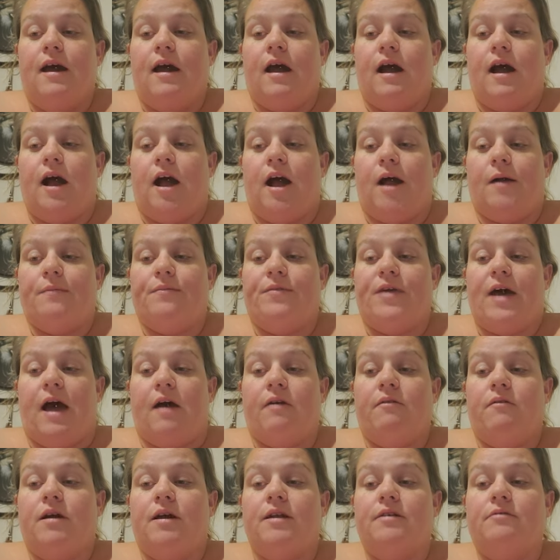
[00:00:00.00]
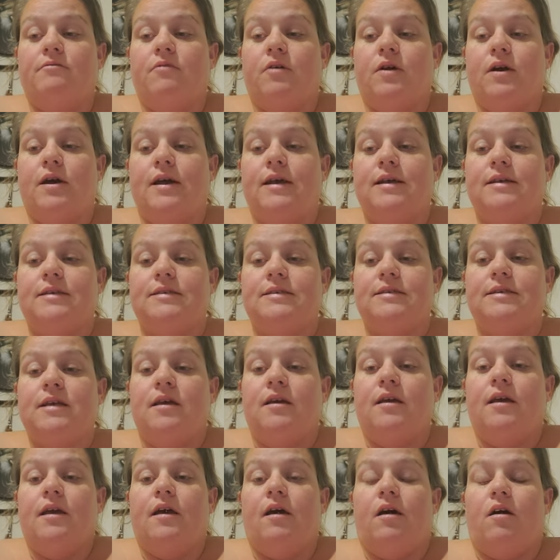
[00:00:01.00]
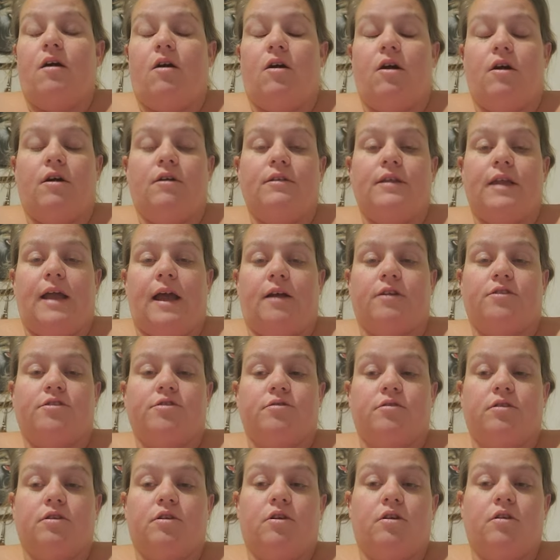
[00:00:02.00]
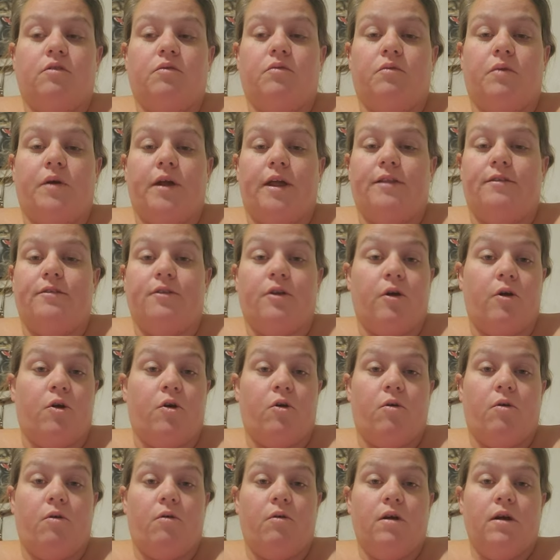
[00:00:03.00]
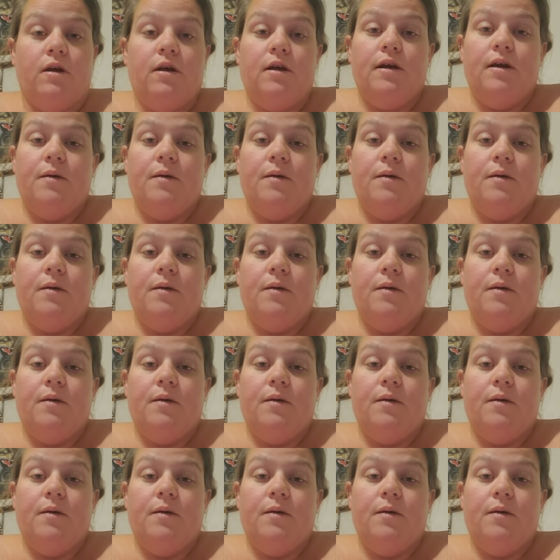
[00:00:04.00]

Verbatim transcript: Um, that one was all natural with no